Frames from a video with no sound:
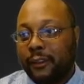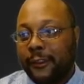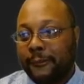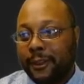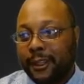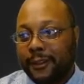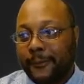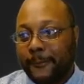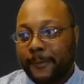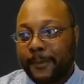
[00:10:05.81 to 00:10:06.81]
then we can
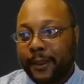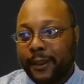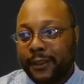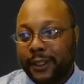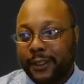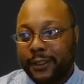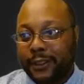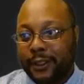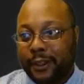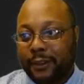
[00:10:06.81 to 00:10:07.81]
take
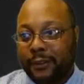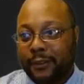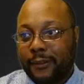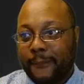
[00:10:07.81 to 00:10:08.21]
this out.